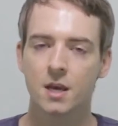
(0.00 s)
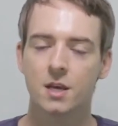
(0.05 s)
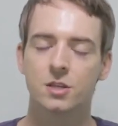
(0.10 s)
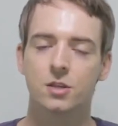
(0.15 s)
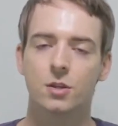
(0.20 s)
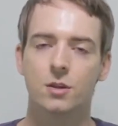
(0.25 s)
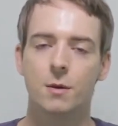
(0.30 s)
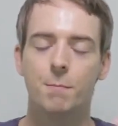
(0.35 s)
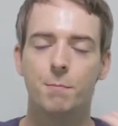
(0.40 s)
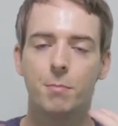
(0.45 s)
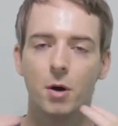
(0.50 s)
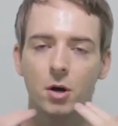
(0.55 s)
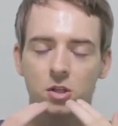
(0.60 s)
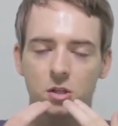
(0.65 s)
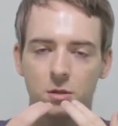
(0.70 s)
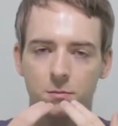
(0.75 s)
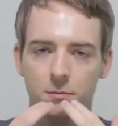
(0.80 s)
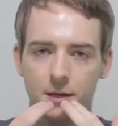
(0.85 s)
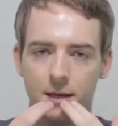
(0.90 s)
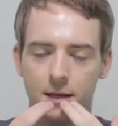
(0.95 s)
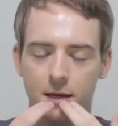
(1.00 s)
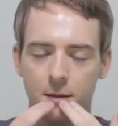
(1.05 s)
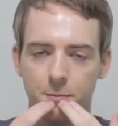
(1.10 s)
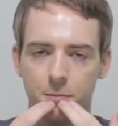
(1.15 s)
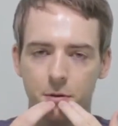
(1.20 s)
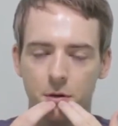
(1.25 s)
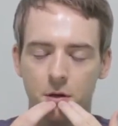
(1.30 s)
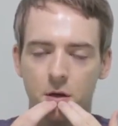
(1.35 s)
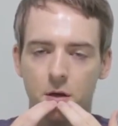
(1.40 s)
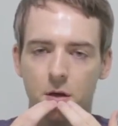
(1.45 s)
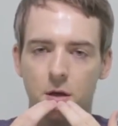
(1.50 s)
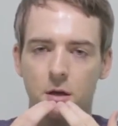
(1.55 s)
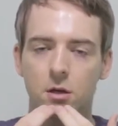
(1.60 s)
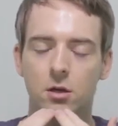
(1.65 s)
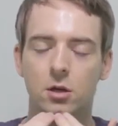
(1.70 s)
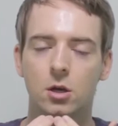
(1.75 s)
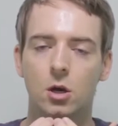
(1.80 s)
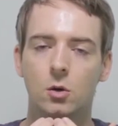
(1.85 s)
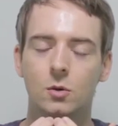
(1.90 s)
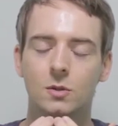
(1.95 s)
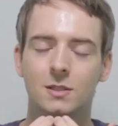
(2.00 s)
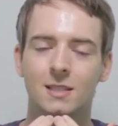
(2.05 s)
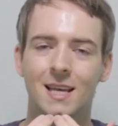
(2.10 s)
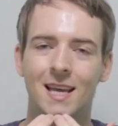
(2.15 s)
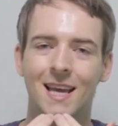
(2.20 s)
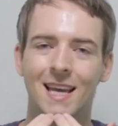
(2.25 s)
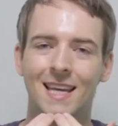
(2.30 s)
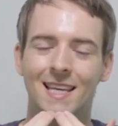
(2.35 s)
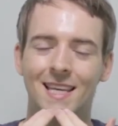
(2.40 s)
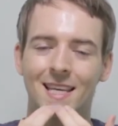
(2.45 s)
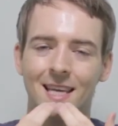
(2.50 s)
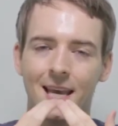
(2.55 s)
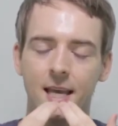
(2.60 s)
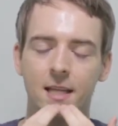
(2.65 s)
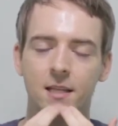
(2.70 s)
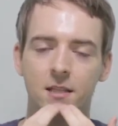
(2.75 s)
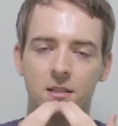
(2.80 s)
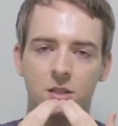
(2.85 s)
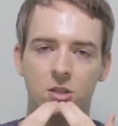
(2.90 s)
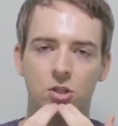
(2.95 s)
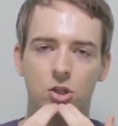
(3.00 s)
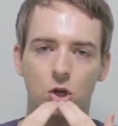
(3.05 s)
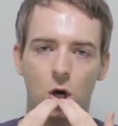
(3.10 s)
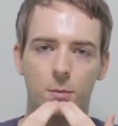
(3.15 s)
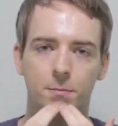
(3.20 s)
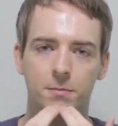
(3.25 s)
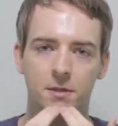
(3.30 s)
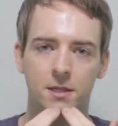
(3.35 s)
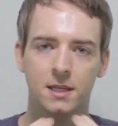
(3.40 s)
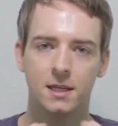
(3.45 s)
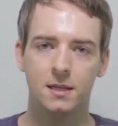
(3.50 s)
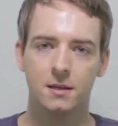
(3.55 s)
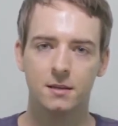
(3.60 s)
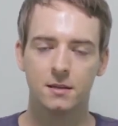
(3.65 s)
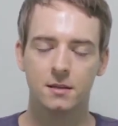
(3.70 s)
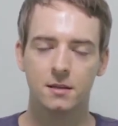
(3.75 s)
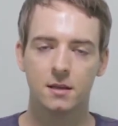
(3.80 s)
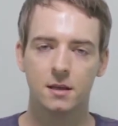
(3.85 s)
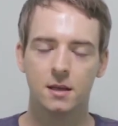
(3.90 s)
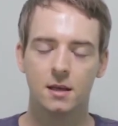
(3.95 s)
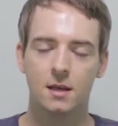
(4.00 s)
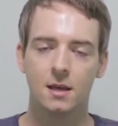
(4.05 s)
So the bottom lip goes against the top teeth